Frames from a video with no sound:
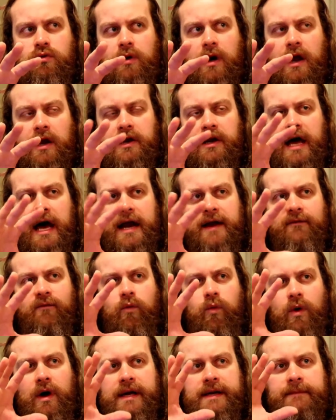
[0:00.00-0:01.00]
a lot of
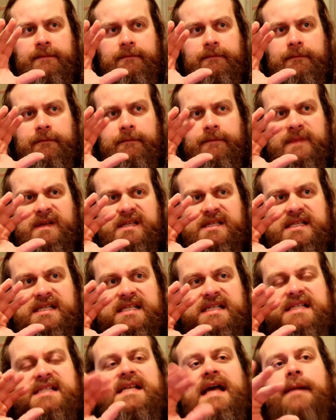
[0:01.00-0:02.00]
what
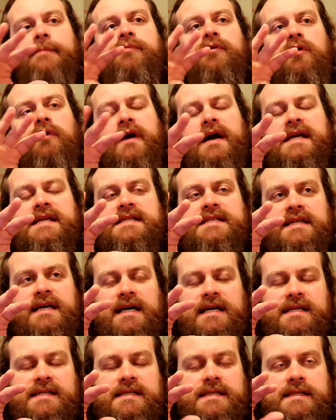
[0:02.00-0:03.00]
separates
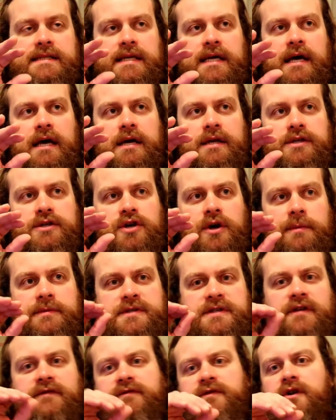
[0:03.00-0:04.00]
us in
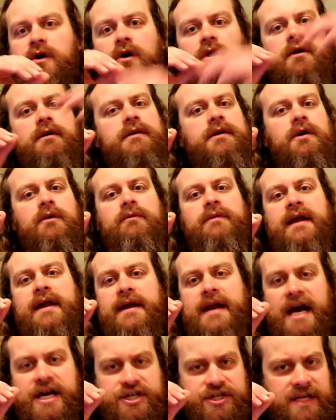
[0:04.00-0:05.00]
terms of
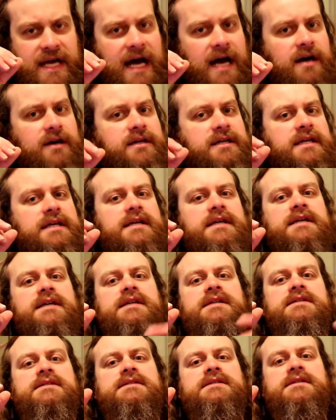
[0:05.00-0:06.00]

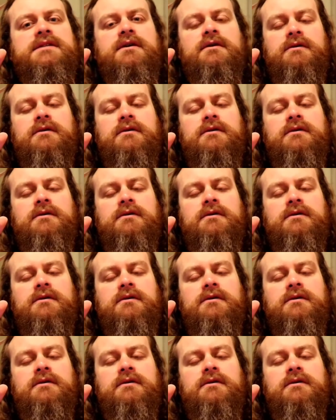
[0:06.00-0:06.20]
nationalities,